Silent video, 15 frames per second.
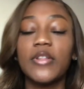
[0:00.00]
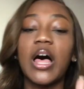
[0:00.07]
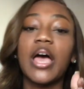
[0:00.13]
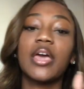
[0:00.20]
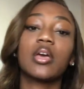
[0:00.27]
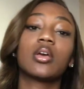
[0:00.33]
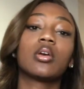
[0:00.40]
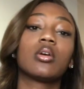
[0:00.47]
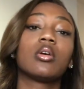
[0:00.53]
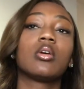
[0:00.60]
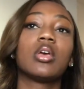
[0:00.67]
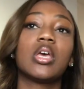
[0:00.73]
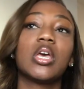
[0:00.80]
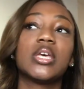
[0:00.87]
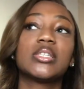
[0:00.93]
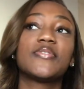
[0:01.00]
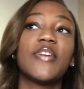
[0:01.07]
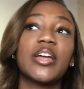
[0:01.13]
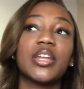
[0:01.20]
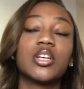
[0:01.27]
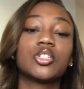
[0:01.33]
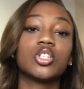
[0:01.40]
flying is
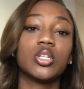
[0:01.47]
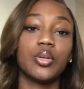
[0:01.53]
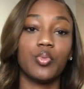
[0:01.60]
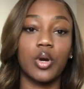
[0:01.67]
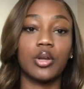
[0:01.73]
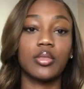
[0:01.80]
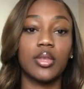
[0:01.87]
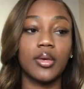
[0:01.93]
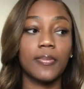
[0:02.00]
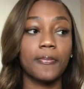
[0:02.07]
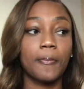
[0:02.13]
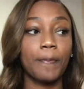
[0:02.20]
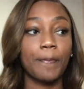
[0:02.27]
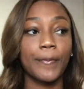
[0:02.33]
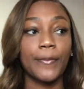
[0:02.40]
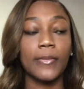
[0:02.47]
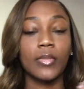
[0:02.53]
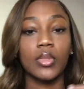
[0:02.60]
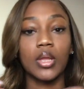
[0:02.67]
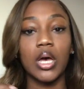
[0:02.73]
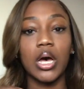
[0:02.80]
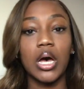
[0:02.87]
financially worth it.
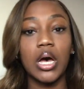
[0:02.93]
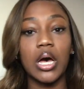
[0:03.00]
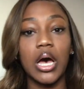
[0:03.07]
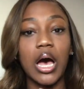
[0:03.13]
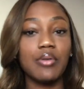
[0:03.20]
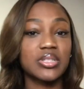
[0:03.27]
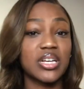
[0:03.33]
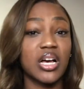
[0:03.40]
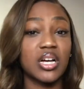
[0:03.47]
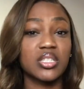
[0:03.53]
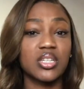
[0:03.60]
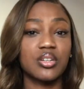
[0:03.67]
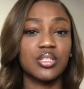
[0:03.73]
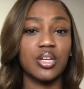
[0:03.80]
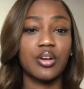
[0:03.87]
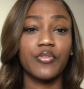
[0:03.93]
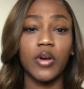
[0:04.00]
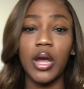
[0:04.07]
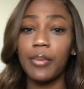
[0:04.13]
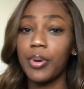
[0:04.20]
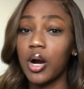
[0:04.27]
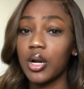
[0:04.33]
I was a cocktail server
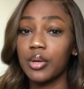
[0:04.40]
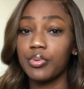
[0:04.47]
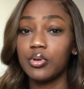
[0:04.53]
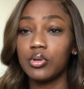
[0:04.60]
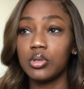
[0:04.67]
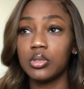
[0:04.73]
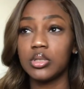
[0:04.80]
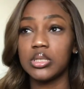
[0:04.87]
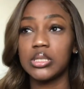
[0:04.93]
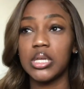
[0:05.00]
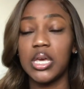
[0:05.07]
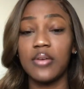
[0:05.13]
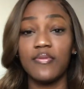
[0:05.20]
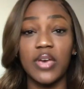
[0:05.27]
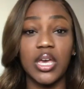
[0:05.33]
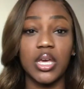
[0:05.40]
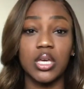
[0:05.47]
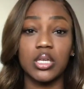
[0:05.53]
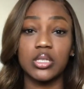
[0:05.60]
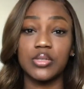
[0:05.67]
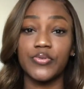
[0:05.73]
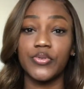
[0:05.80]
at Party Pools in
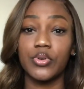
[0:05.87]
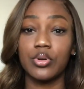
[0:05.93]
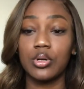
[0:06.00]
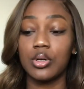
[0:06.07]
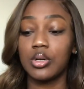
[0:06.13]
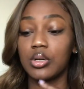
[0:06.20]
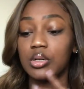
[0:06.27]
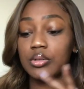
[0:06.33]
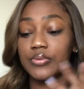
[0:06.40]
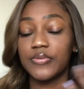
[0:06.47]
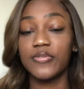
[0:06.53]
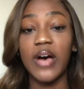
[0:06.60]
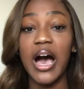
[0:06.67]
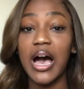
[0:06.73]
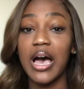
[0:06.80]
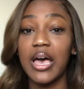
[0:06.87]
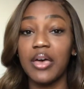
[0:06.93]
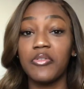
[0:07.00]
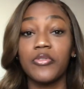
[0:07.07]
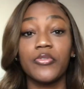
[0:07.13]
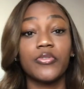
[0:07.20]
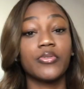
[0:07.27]
Vegas for 5
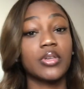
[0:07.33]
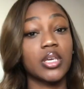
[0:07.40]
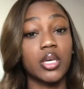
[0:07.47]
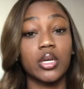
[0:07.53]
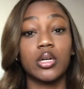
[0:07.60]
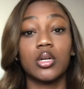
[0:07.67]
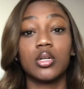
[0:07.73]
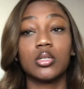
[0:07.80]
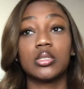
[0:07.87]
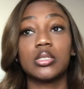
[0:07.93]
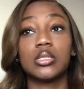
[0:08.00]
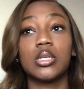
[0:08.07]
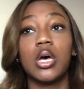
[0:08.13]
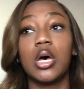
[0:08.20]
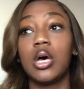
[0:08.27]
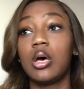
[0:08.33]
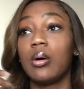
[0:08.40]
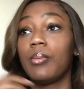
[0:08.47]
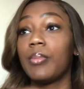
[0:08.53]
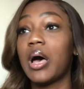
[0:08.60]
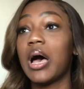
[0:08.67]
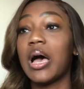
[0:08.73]
years.
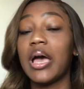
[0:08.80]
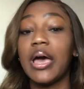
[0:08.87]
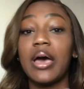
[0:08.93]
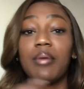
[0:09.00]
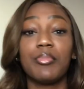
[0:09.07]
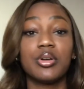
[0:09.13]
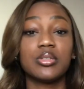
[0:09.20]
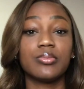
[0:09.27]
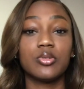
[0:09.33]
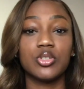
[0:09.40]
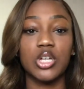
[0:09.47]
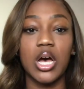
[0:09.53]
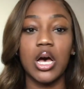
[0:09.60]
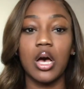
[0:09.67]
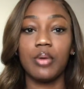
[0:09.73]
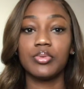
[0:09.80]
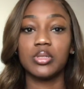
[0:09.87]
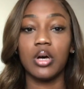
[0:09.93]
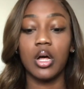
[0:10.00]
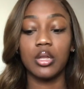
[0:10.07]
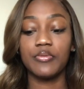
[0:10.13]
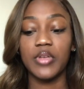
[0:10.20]
I had multiple jobs,
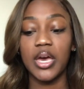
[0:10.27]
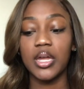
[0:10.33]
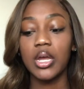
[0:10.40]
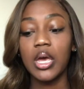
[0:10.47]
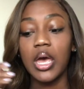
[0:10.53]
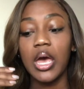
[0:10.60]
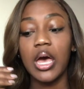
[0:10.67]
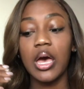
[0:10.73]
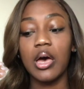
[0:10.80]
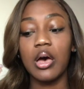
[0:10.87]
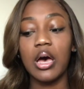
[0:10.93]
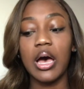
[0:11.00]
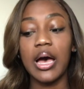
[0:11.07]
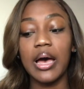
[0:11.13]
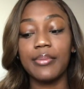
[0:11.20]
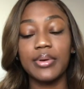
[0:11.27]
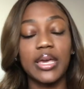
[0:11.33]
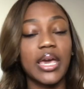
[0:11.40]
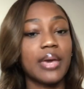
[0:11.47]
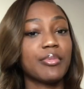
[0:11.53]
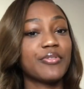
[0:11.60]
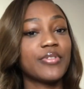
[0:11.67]
all of that. I
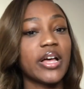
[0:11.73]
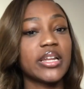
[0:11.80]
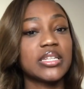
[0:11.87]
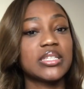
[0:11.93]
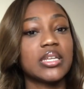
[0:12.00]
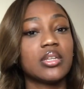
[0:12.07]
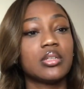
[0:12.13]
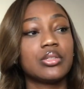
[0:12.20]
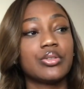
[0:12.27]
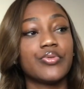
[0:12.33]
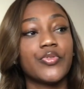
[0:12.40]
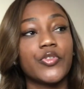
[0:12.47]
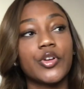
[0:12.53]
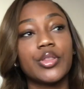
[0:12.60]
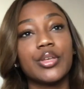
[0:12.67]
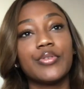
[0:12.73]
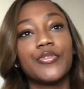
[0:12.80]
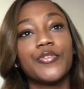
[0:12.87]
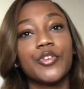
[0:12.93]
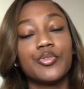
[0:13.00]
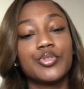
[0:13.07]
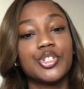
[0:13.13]
became a flight attendant for the
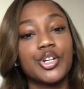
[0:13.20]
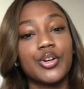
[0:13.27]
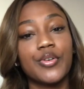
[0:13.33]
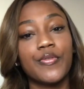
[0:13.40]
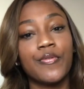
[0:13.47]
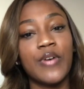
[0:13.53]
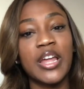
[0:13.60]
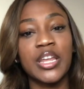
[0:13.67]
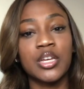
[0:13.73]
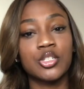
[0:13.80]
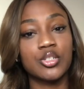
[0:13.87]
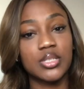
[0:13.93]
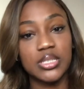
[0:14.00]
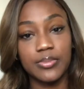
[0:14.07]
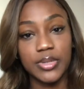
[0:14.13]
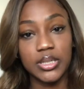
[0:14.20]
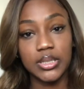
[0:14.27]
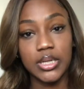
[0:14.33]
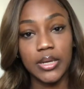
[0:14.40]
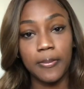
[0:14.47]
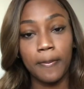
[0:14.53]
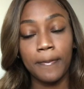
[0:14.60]
future financial
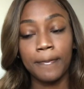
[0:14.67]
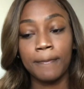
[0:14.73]
stability